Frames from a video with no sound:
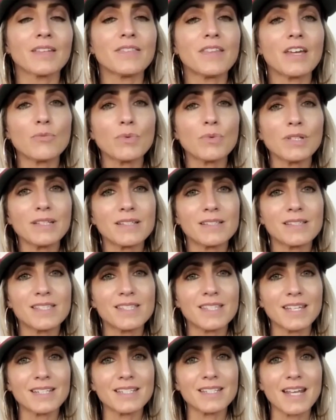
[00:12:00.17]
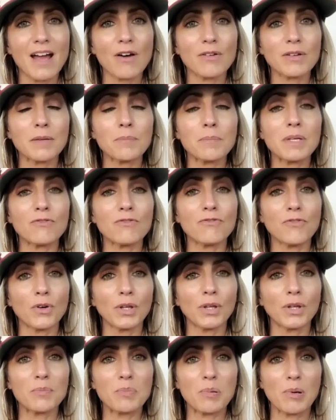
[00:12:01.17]
and then really sit down and be
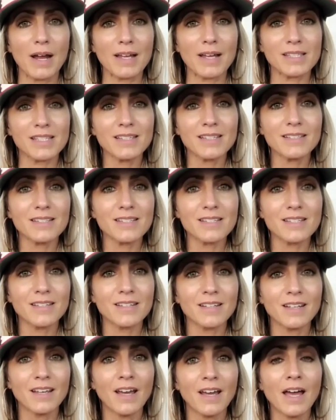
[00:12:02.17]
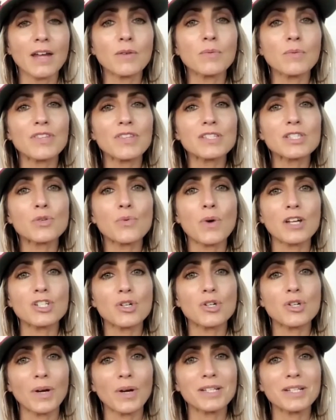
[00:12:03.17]
fully present. And with this
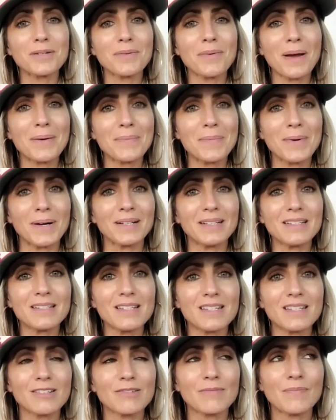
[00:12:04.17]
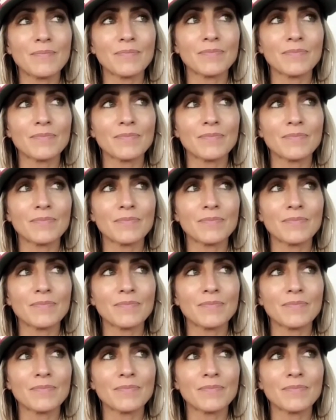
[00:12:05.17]
question, what do I want?